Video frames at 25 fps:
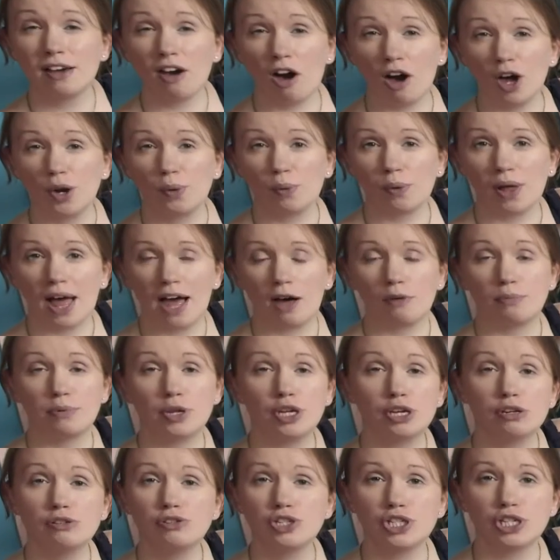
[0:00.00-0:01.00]
guide will help
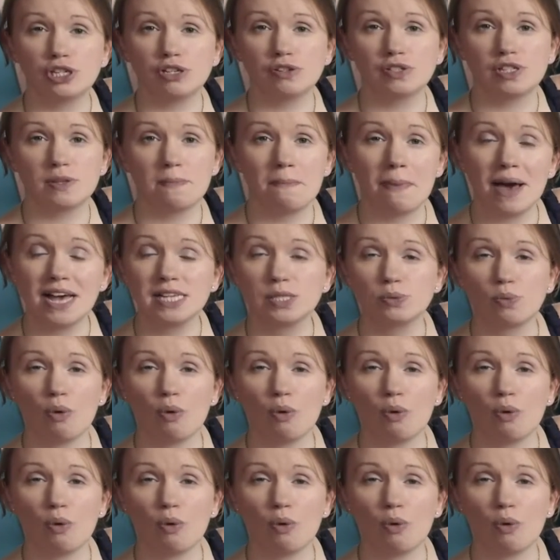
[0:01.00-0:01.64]
you choose the best